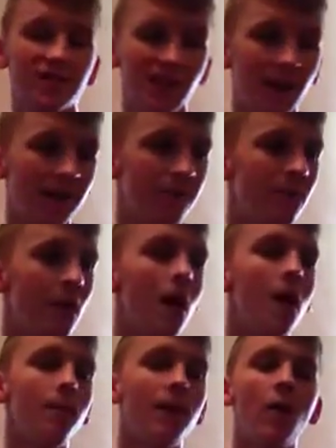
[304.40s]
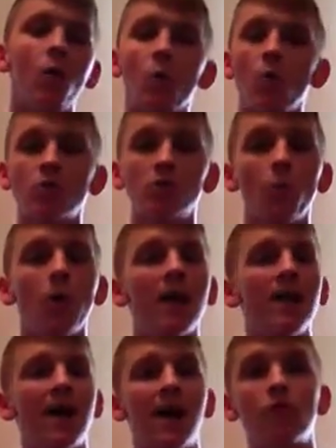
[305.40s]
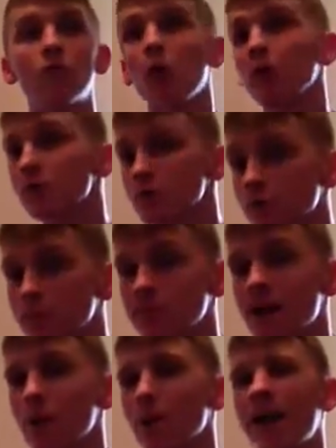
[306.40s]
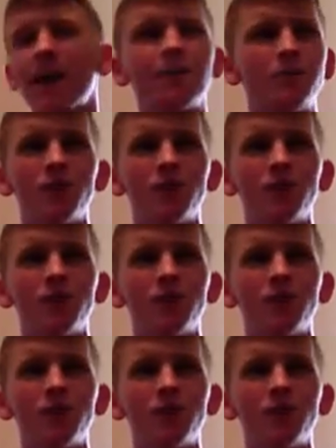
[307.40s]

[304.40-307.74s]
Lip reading: his life. Balor walks away, and Rollins comes out kind of